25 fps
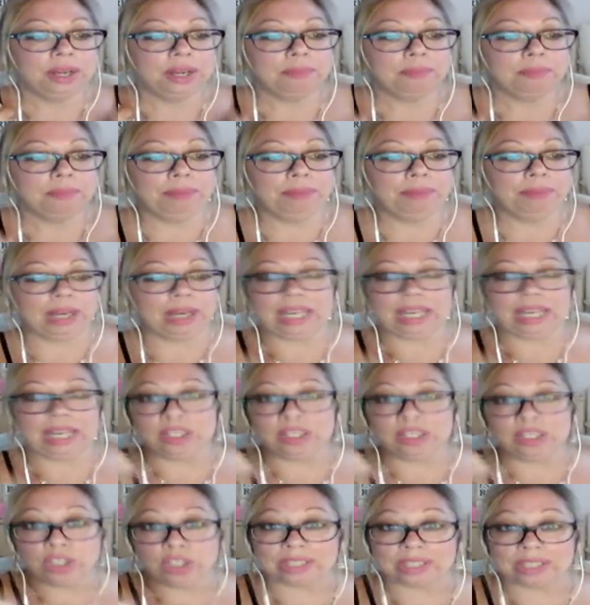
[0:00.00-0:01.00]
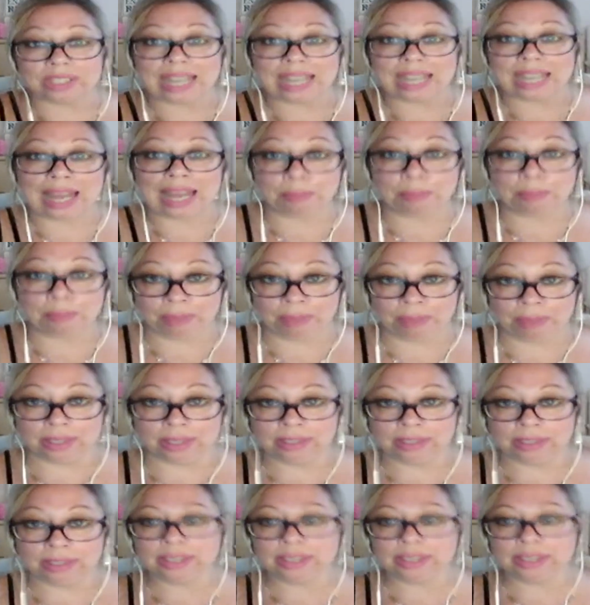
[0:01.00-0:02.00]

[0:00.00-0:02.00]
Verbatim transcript: but it just happens